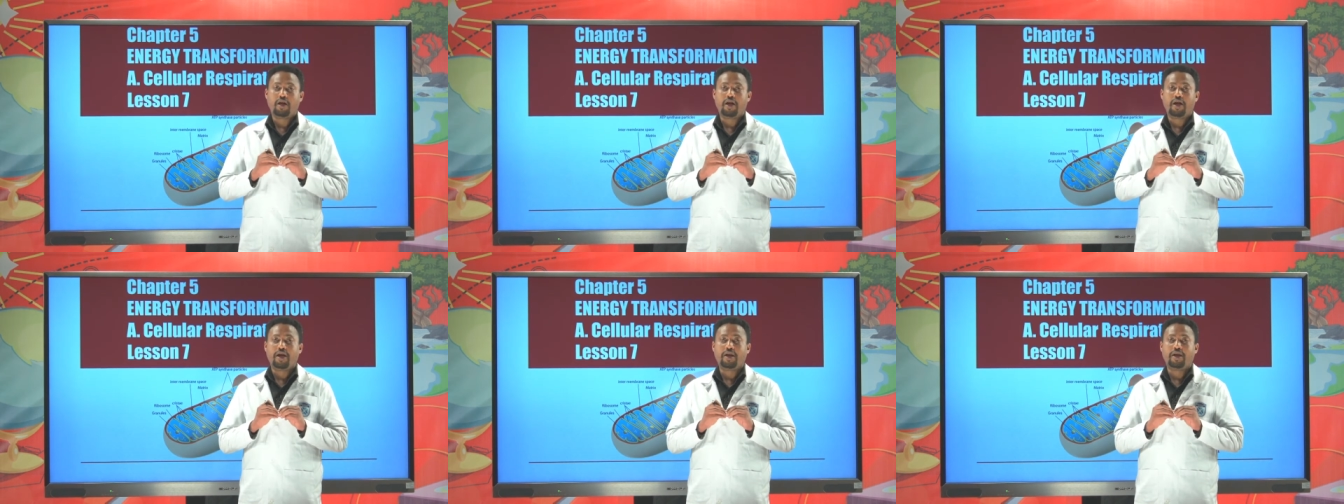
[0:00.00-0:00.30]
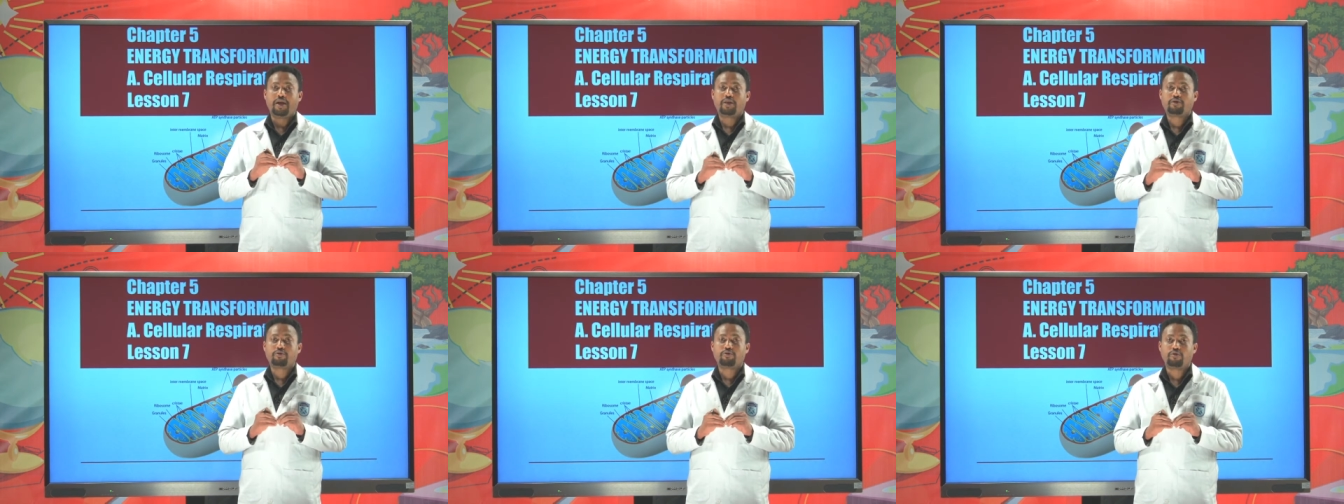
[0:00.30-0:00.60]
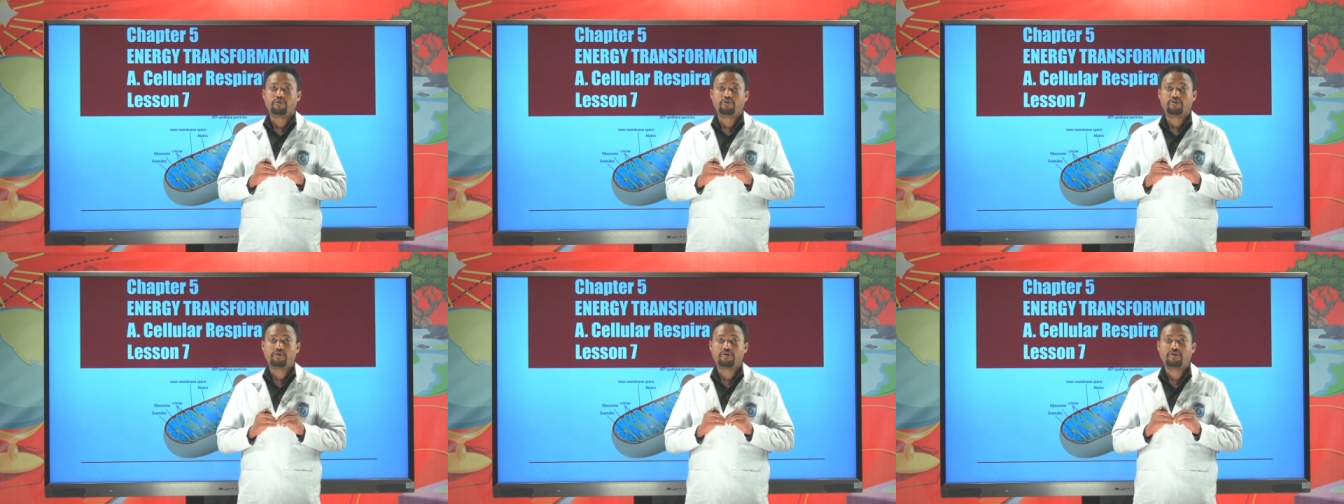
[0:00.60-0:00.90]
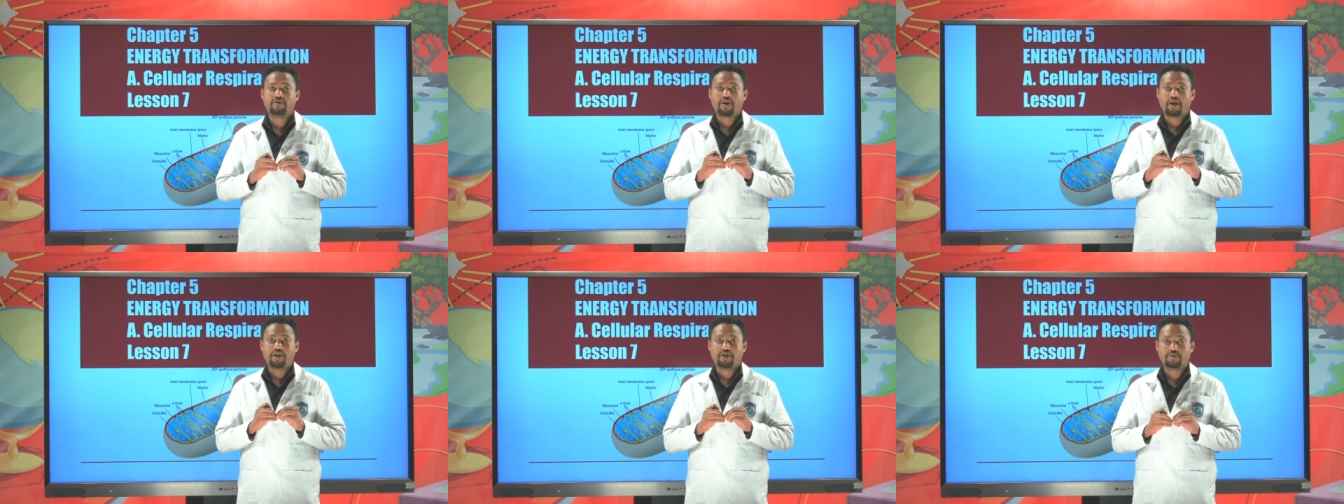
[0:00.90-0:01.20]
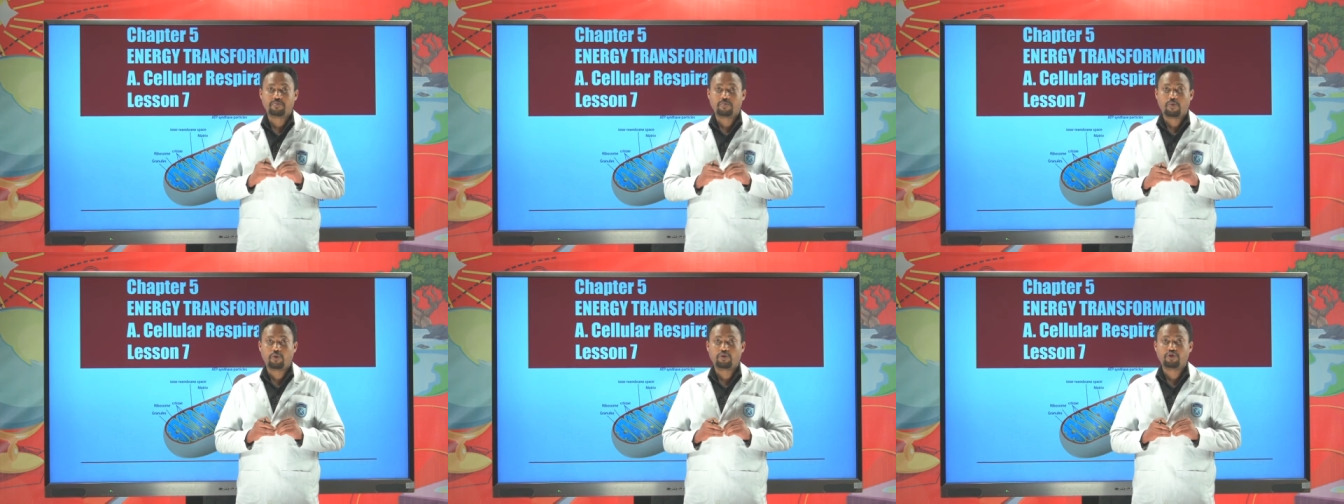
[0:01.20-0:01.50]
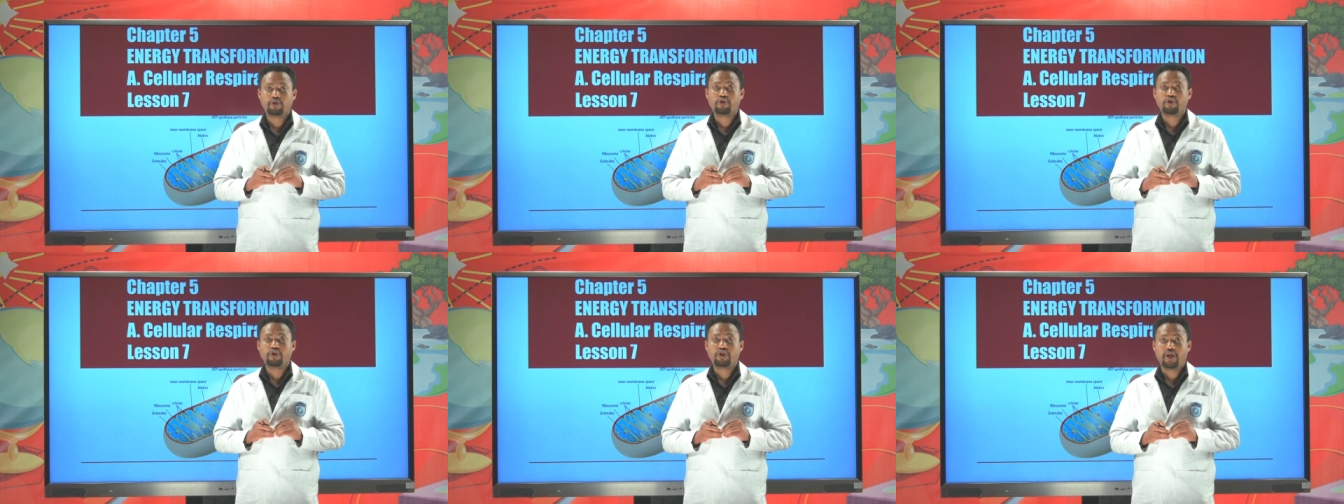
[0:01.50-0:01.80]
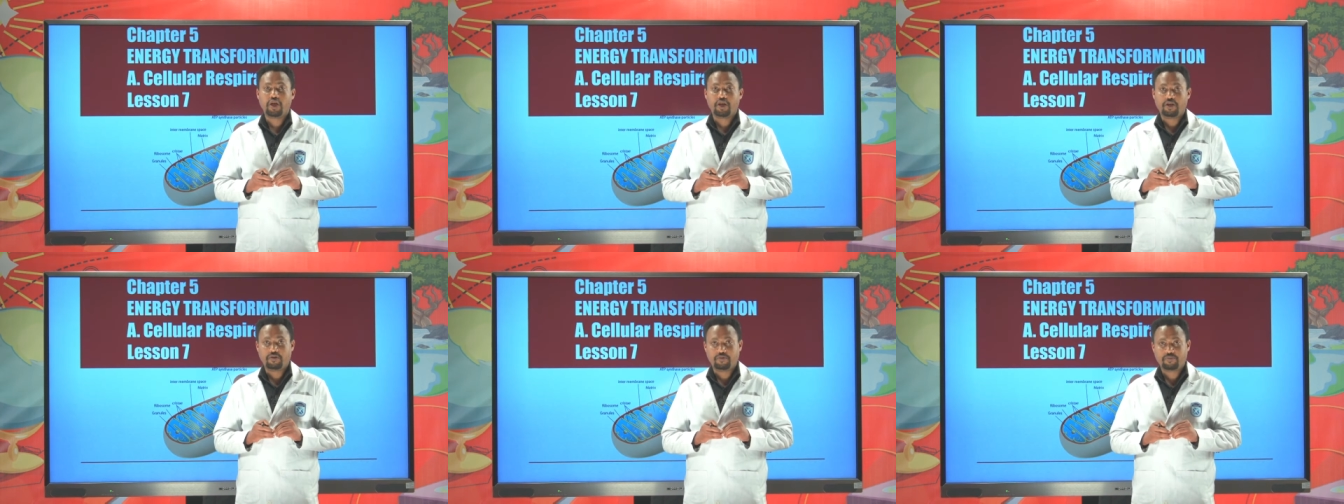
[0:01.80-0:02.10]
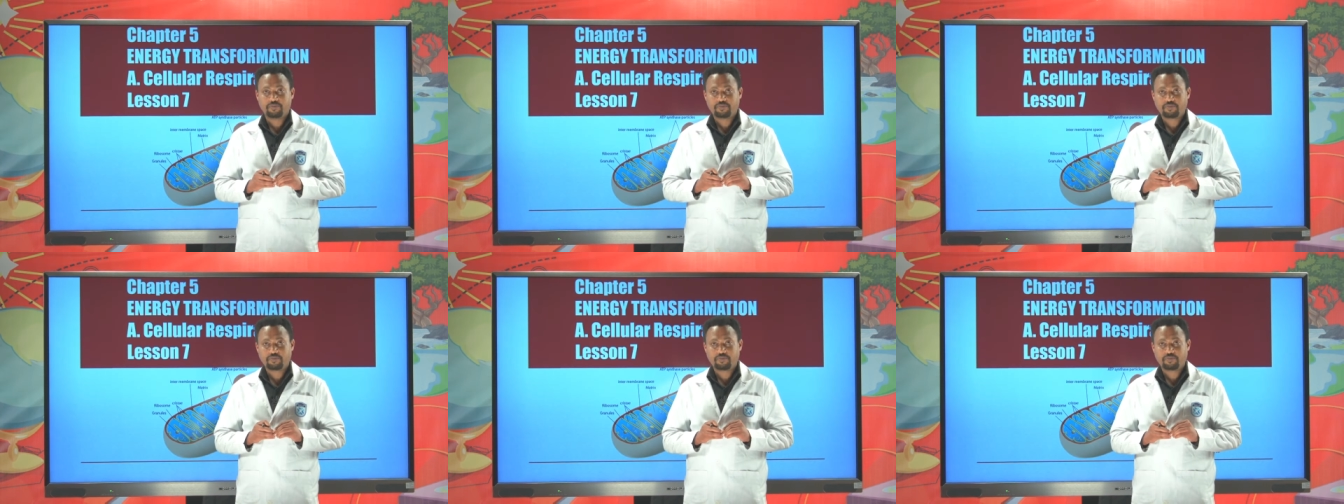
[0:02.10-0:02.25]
electron transport chain.